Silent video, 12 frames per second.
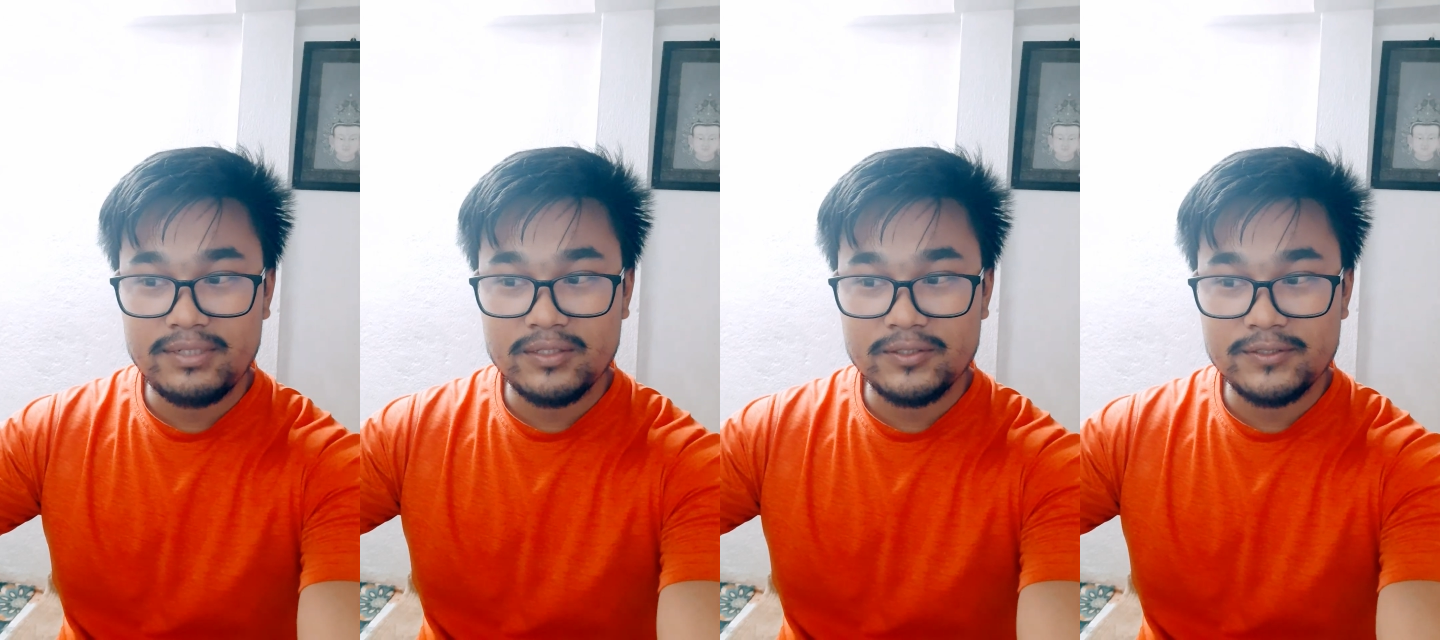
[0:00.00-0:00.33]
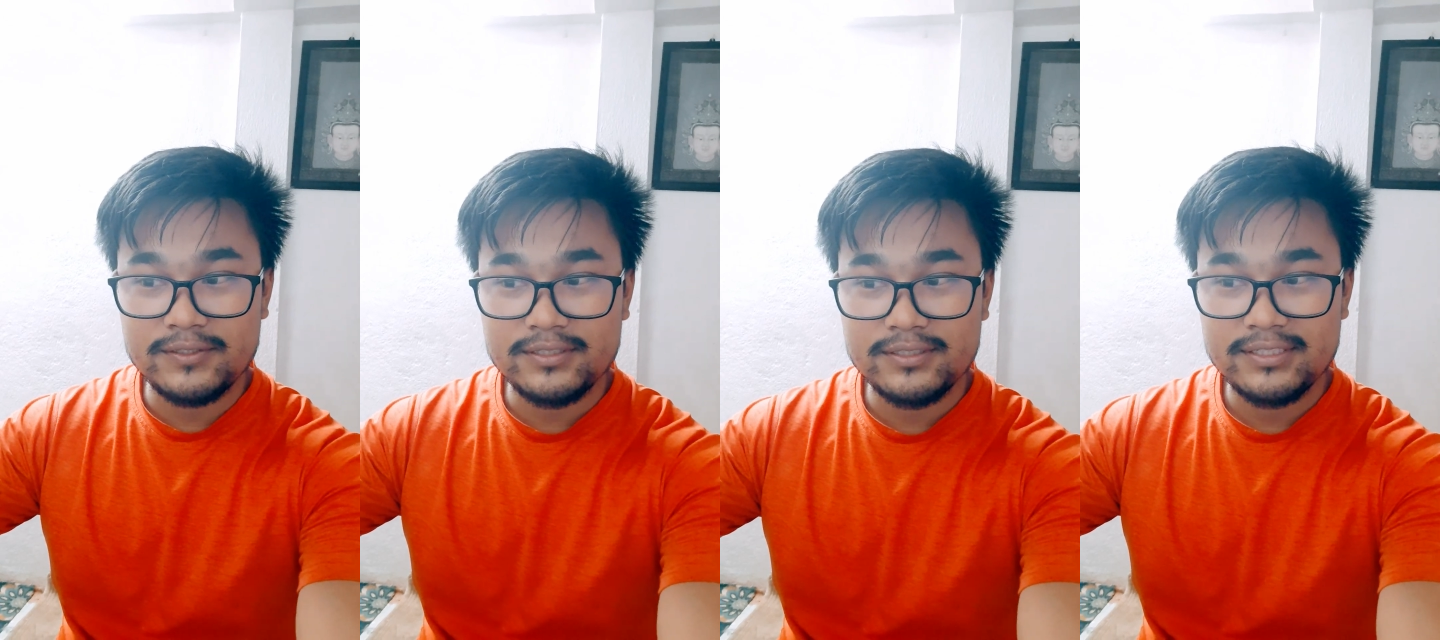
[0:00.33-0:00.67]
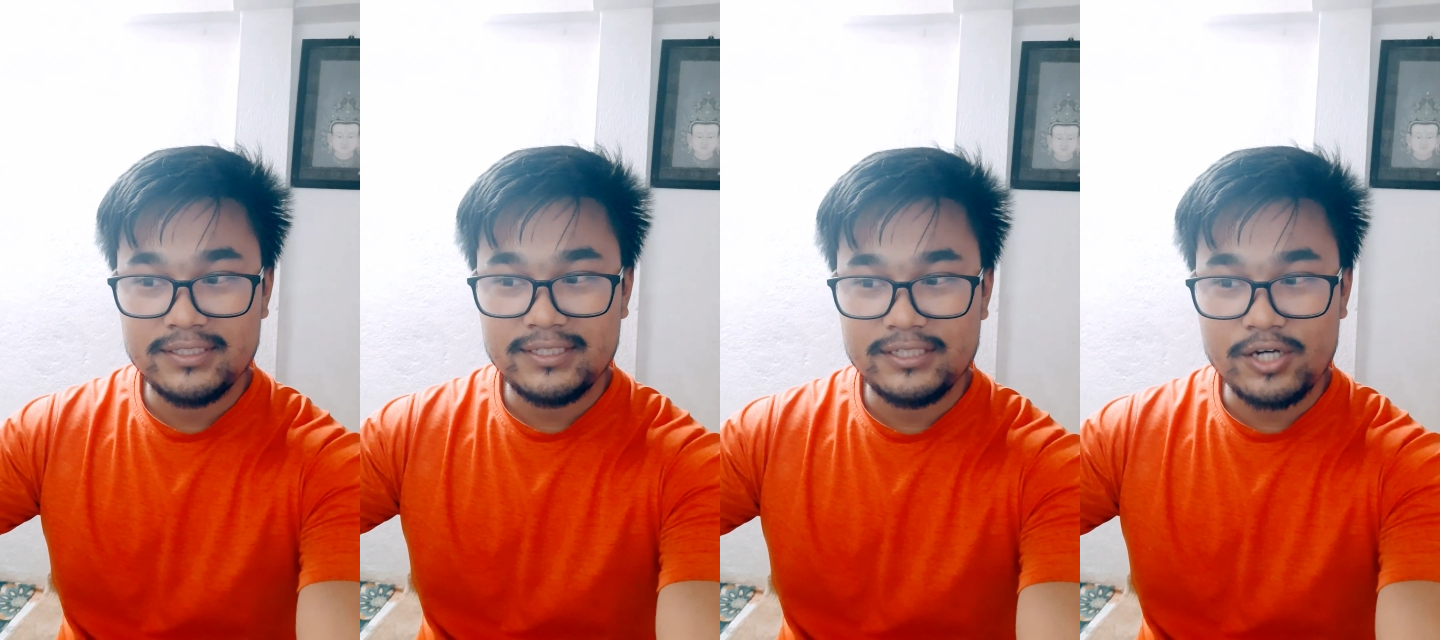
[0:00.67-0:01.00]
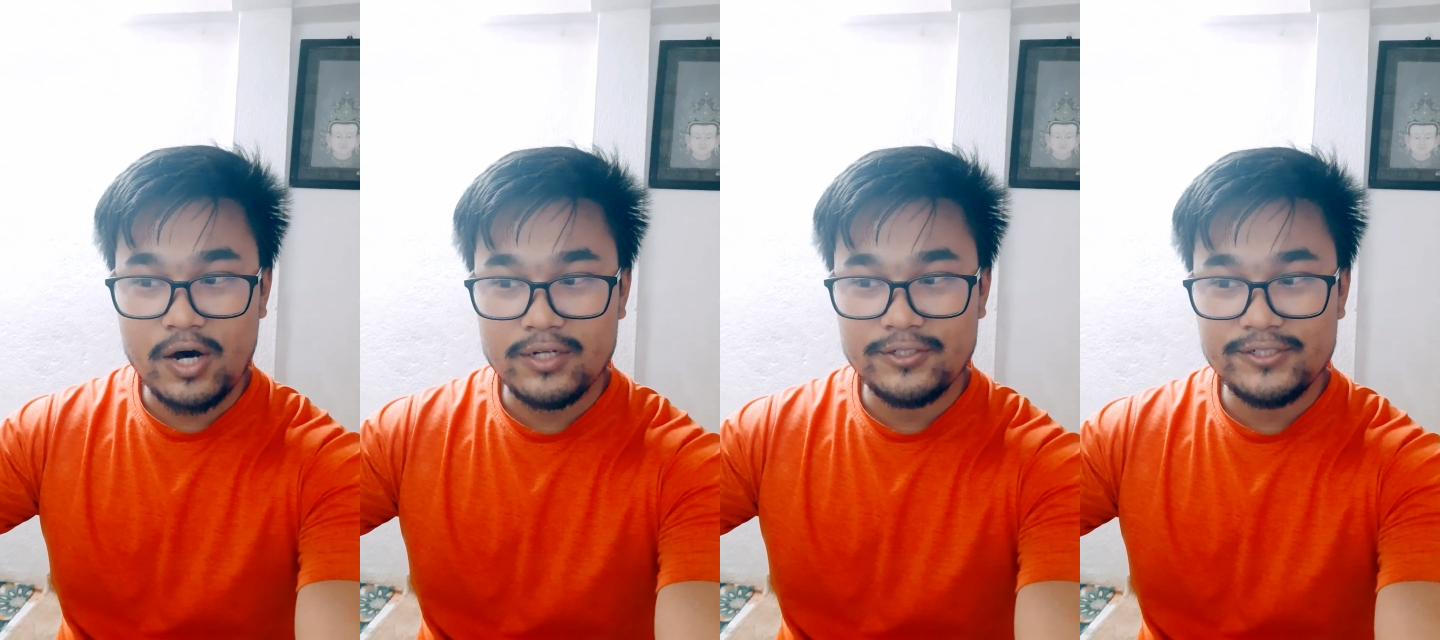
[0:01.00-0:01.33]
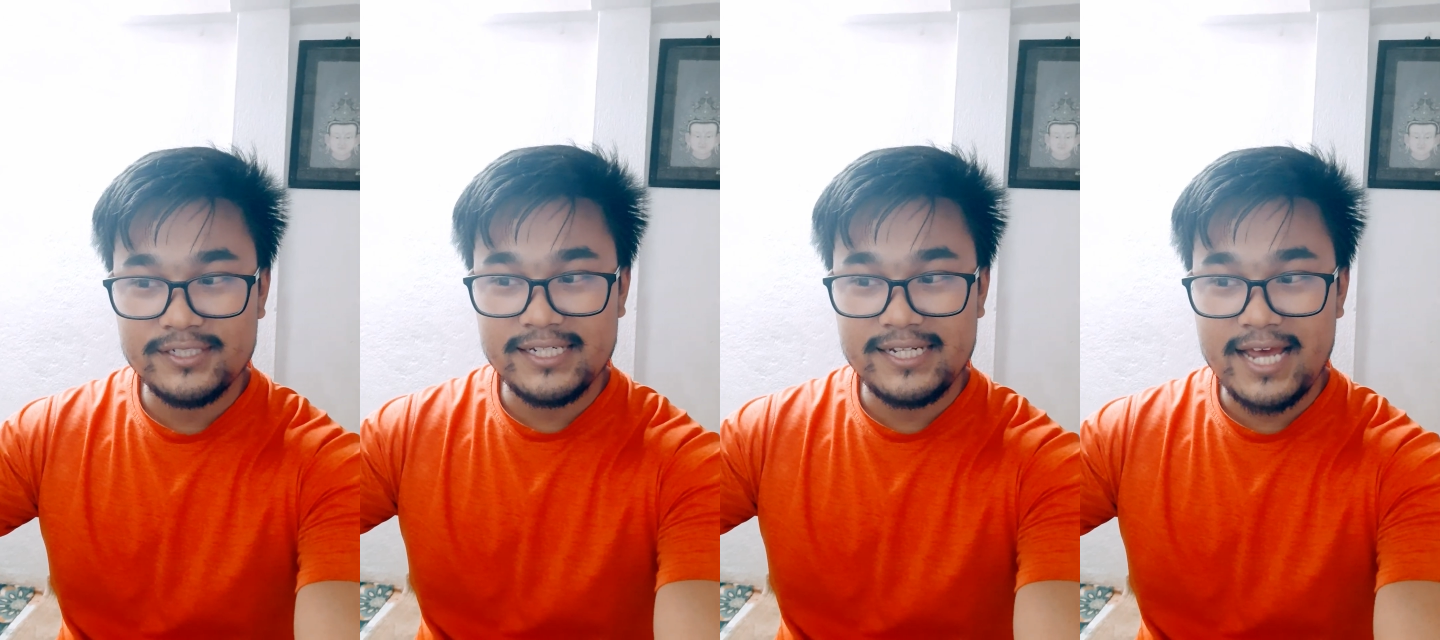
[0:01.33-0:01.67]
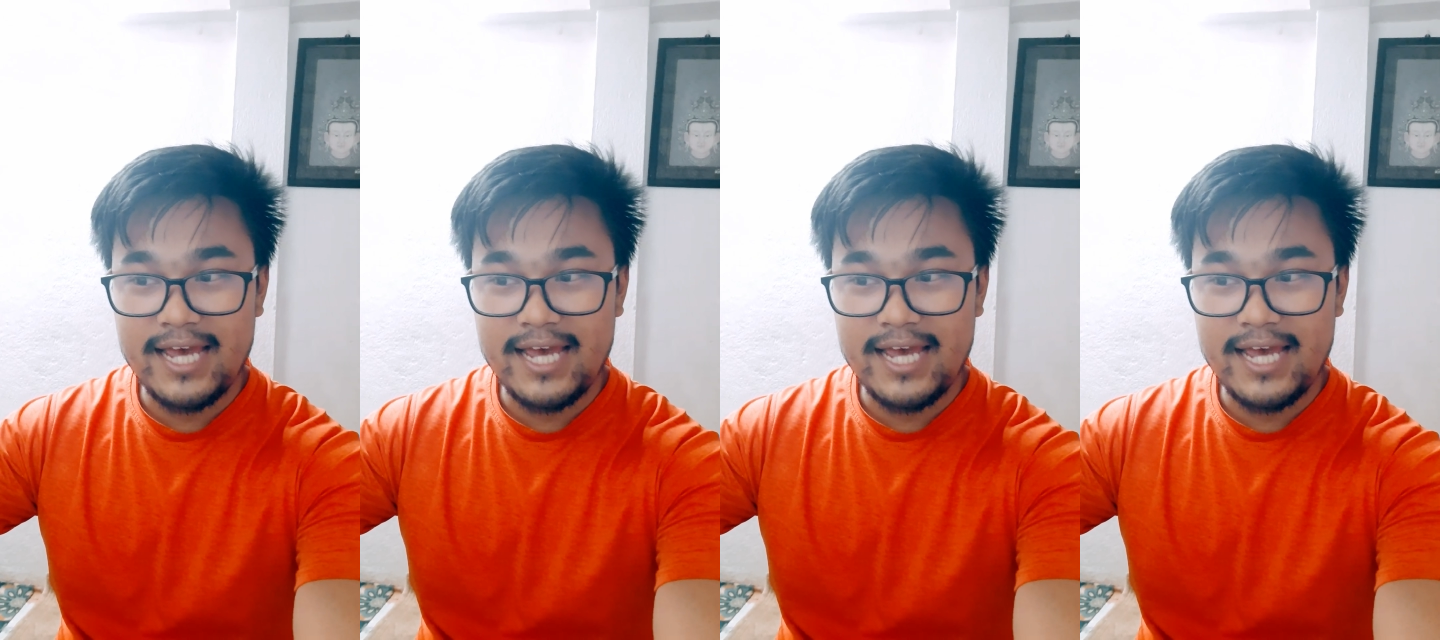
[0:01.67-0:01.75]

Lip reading: million in